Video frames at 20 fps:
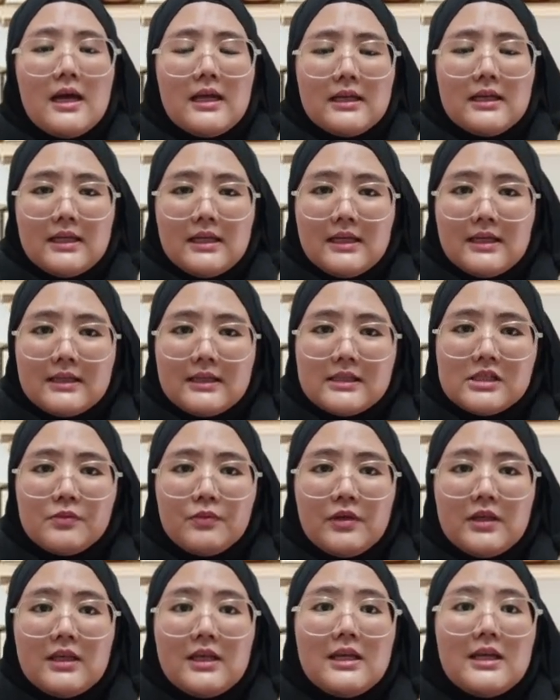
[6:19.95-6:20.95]
an English
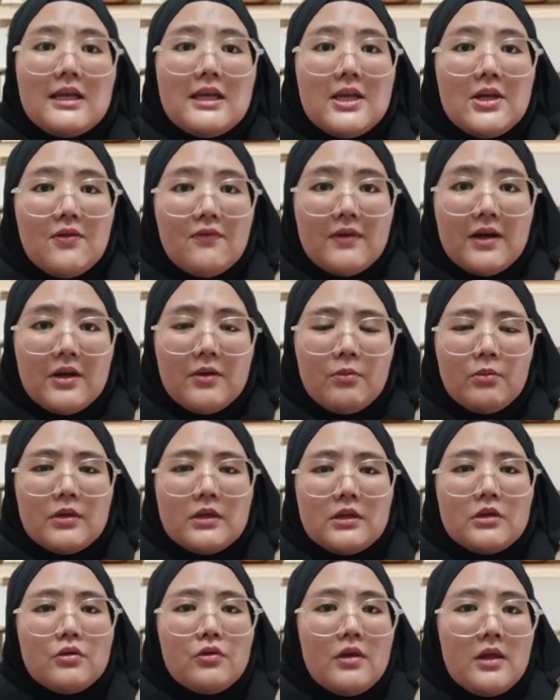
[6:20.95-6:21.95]
speaking
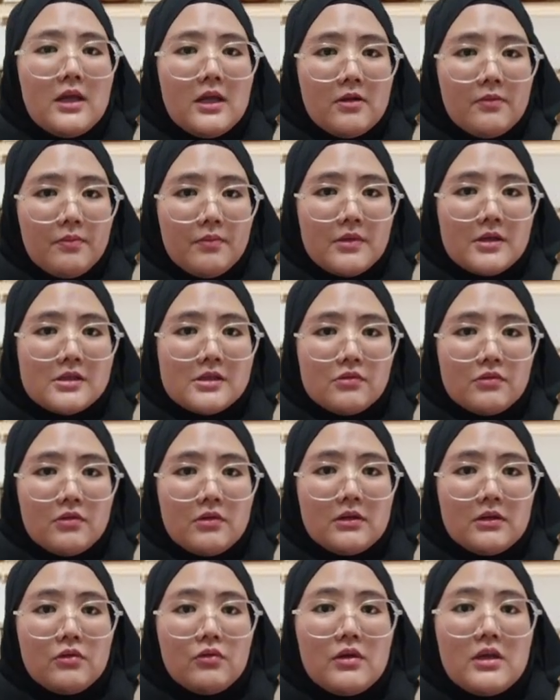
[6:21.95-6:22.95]
environment to help my
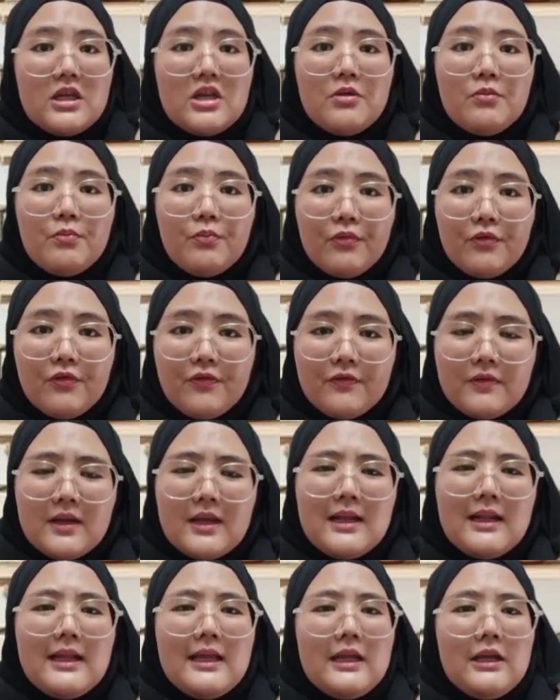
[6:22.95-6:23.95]
students to improve
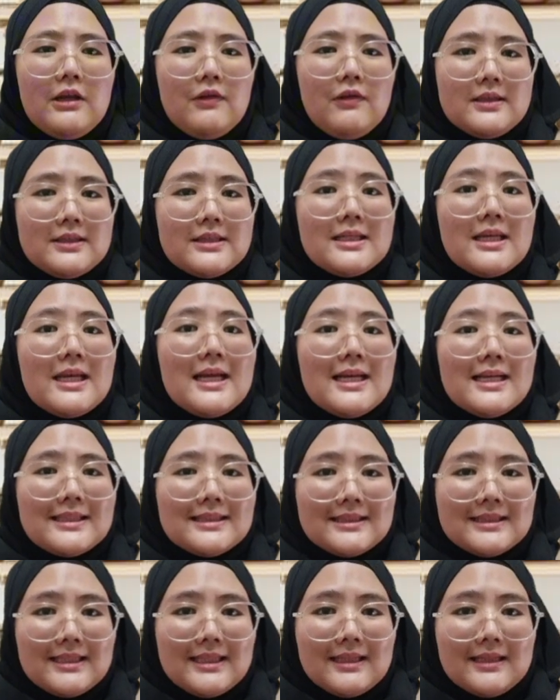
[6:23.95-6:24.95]
their language
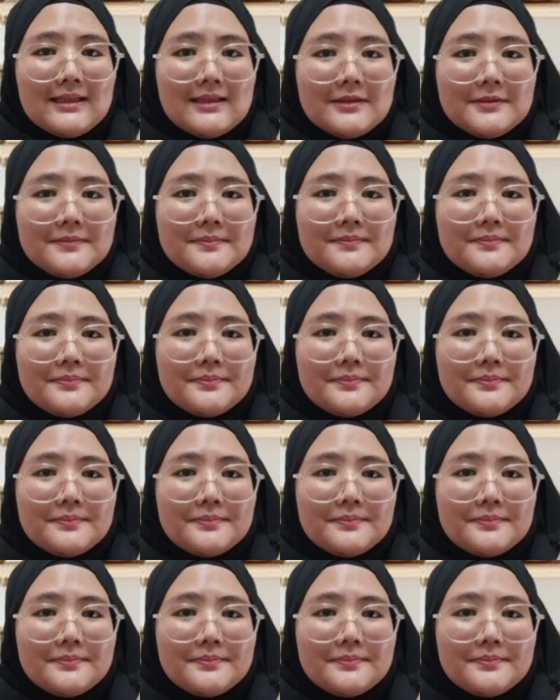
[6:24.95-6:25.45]
skill.